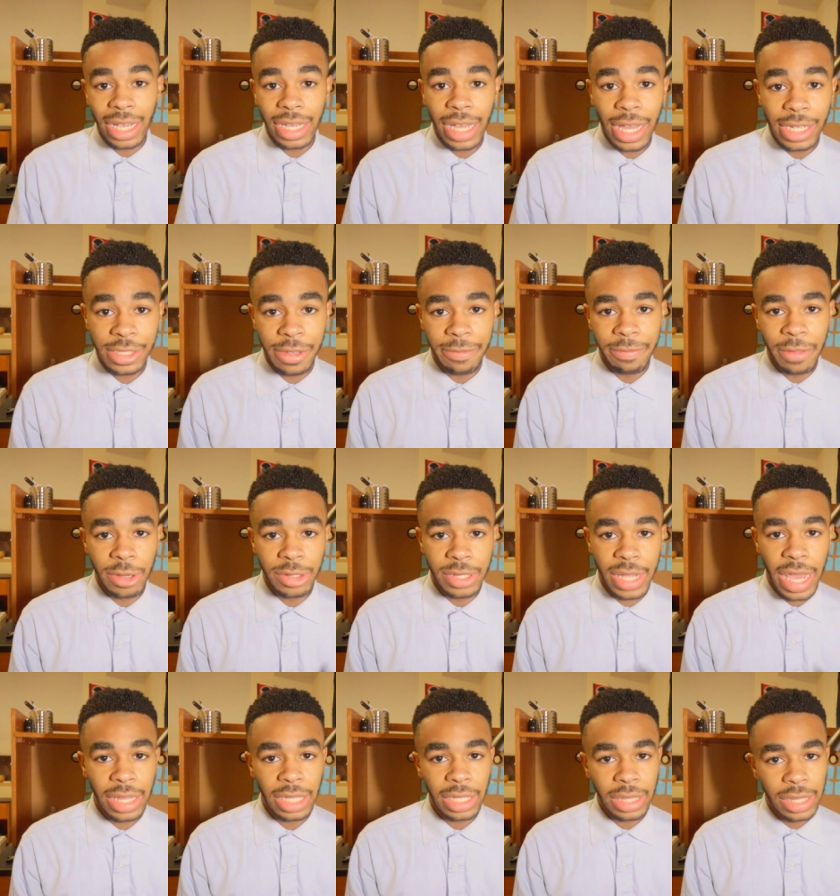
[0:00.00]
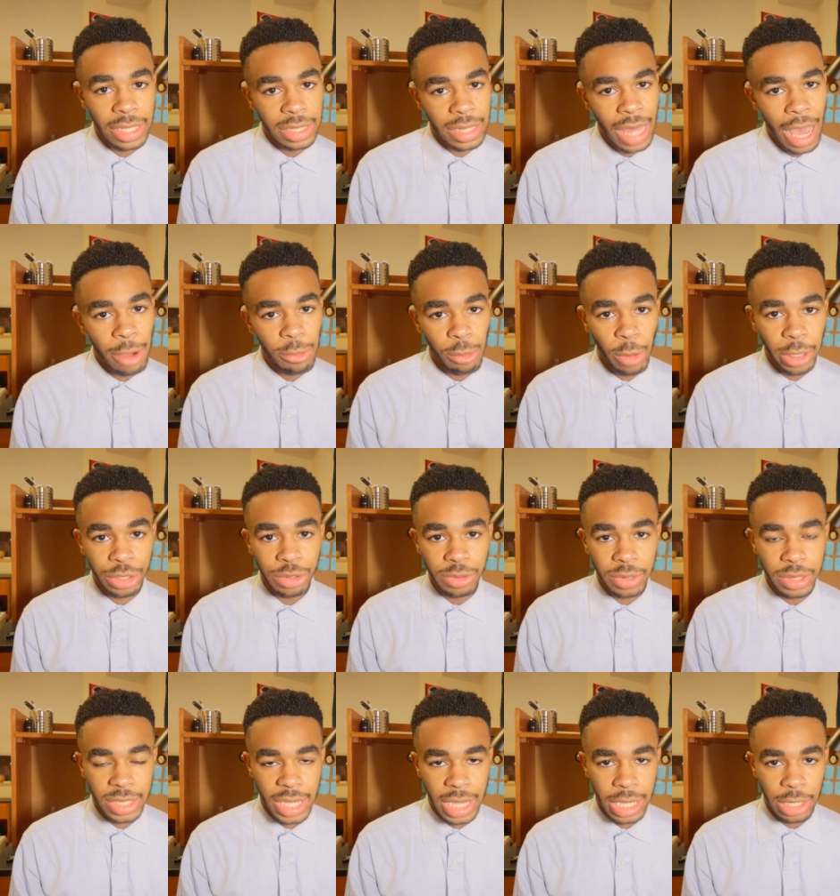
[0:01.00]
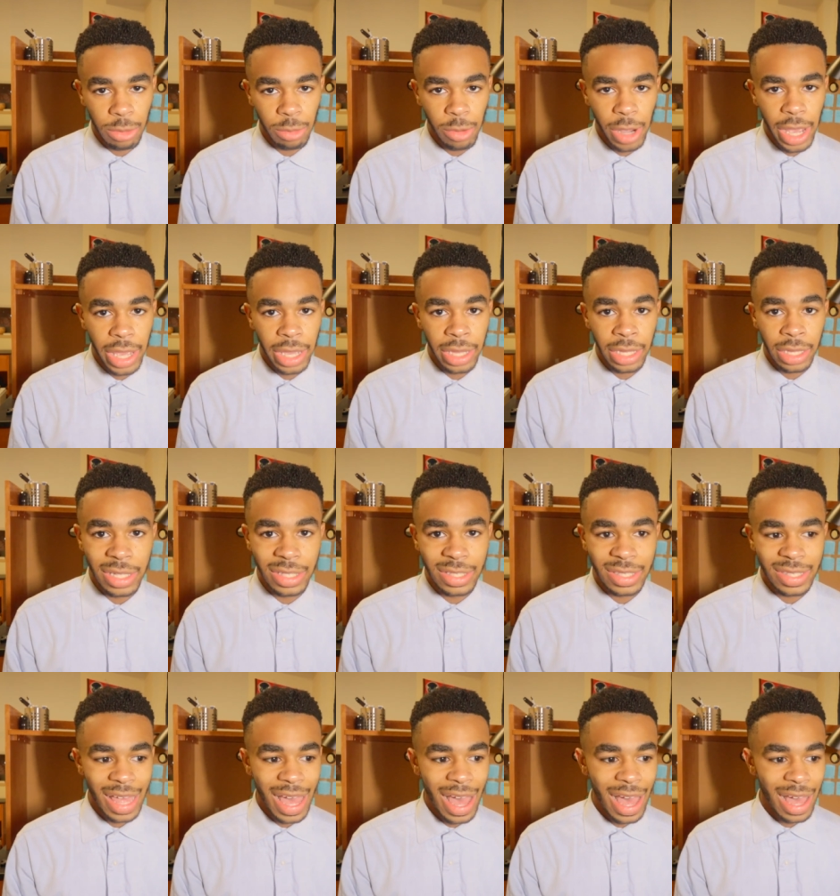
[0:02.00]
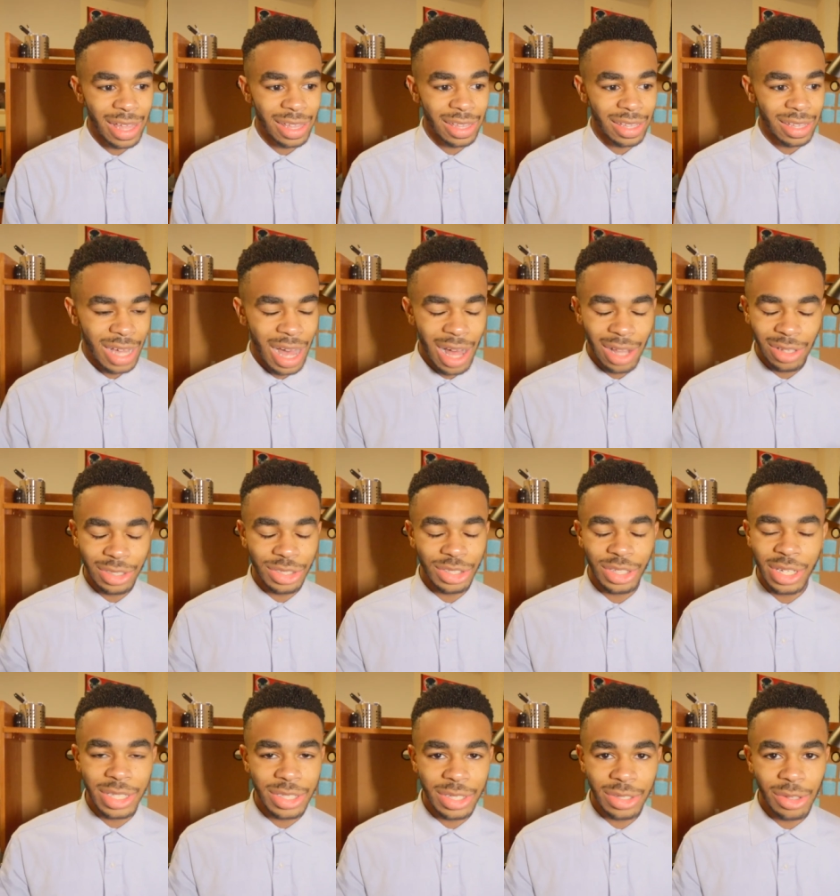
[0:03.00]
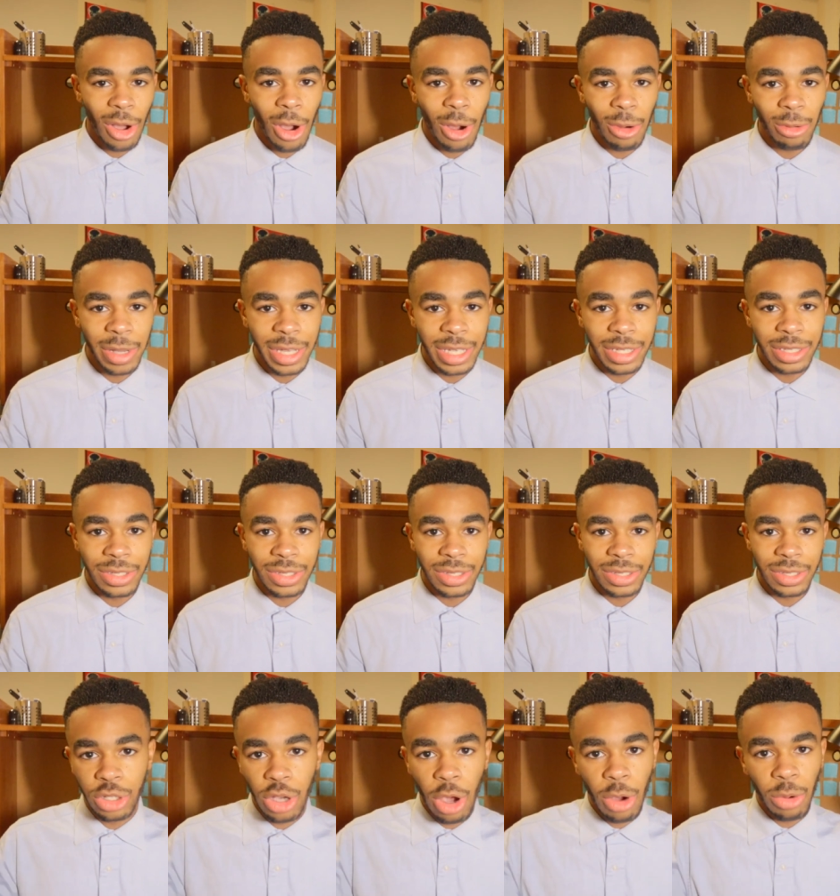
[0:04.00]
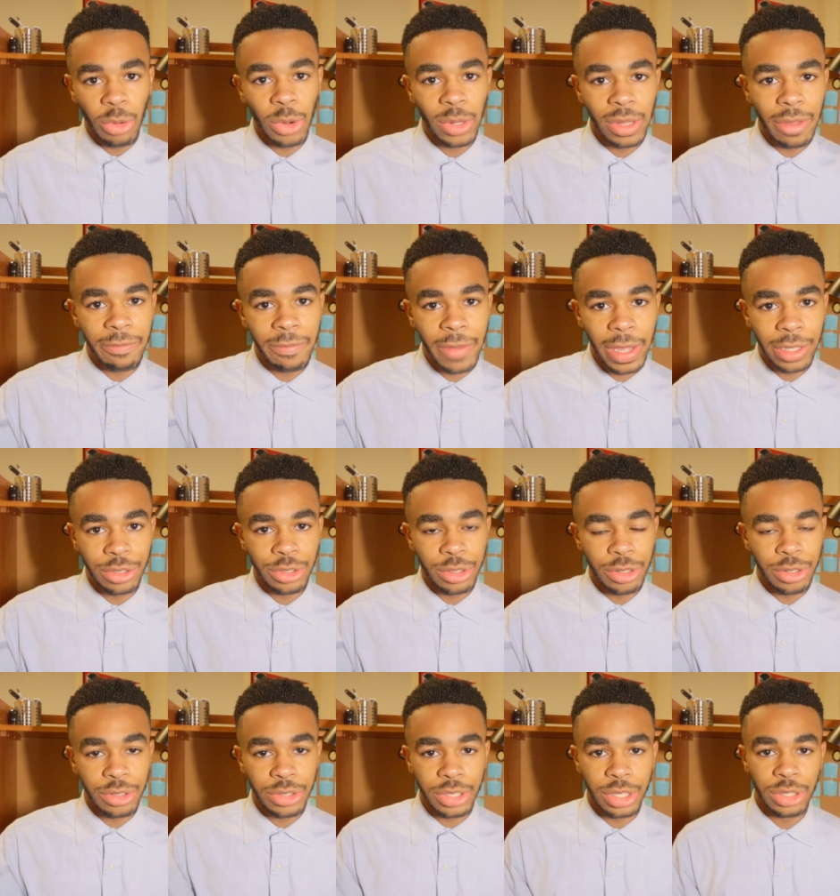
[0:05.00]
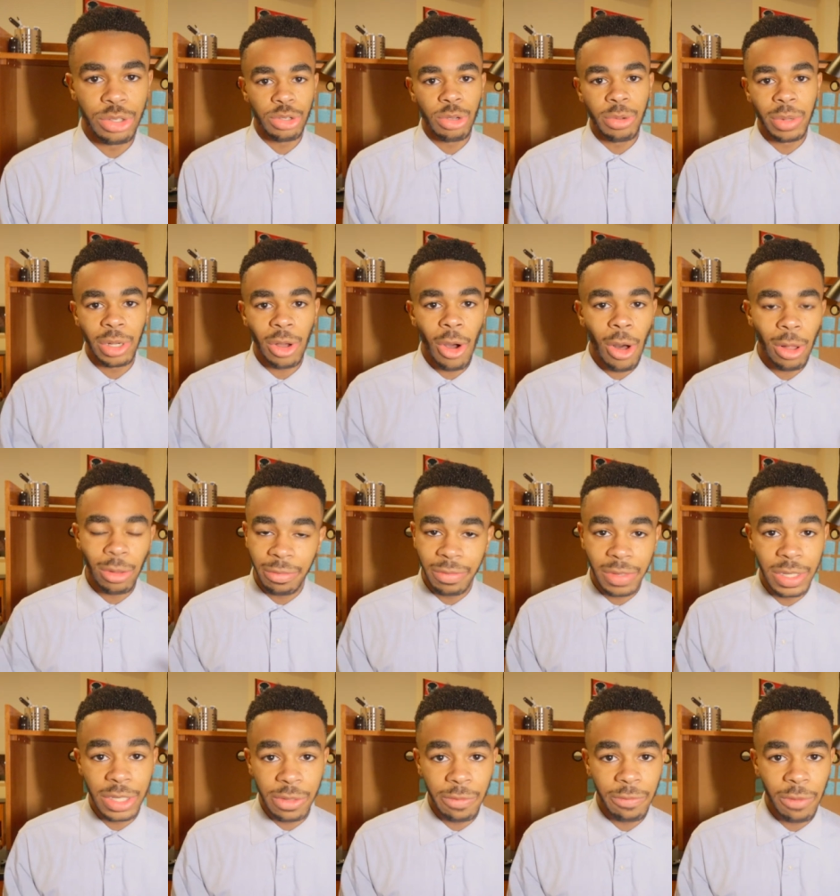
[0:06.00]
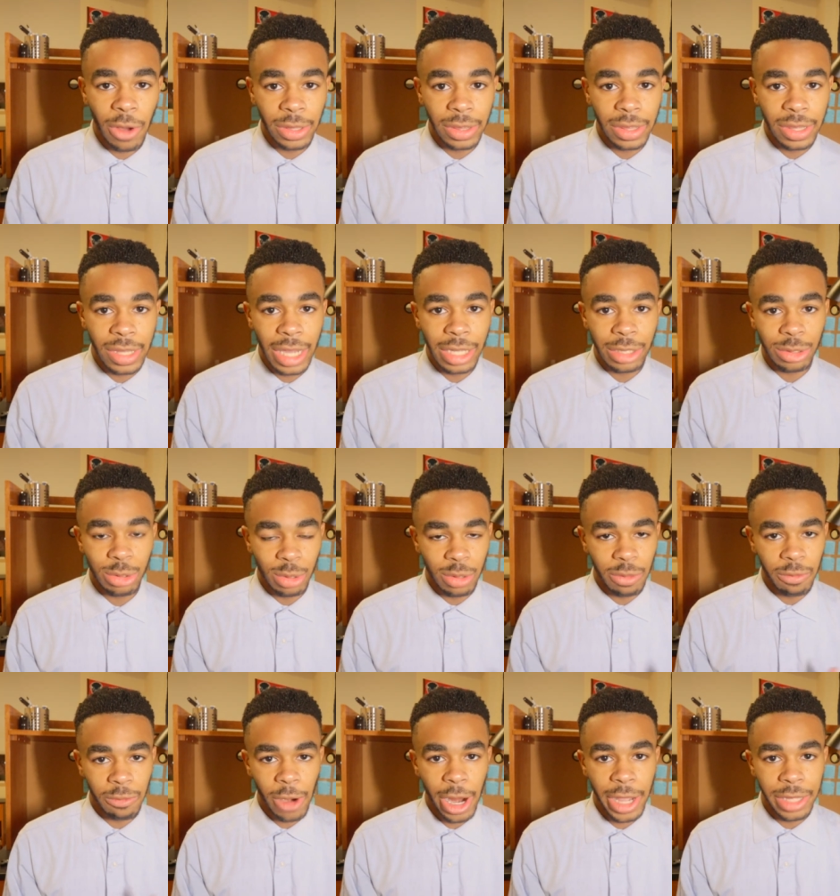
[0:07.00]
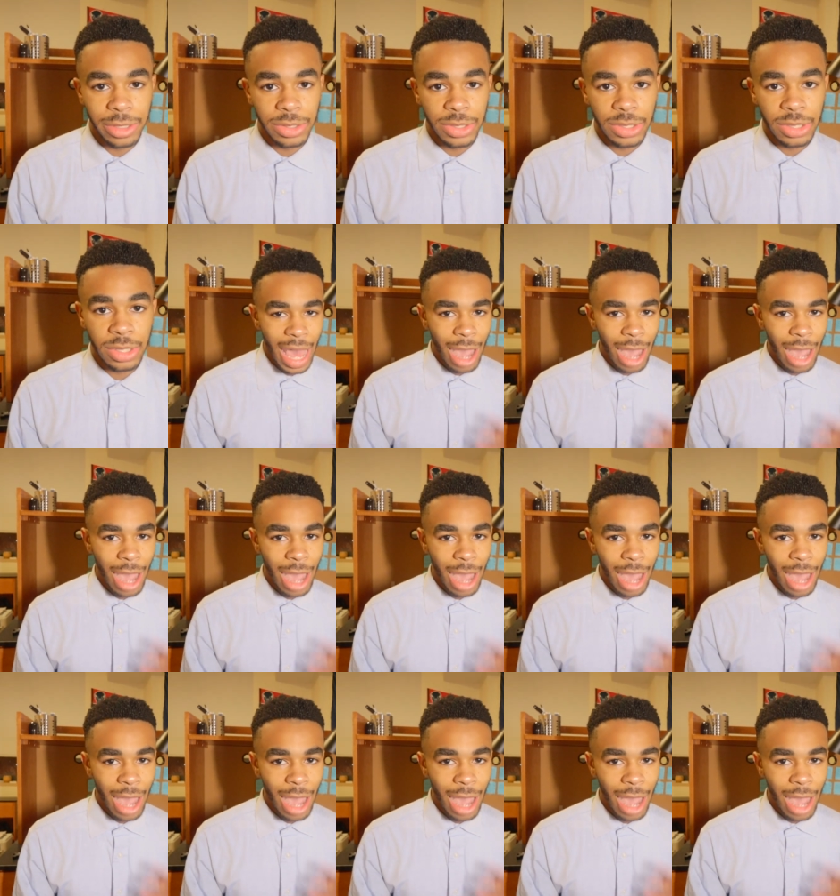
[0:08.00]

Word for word: I guess if there's anything that I want you to take away, it's that college isn't always going on adventures and doing all of these fun things with friends.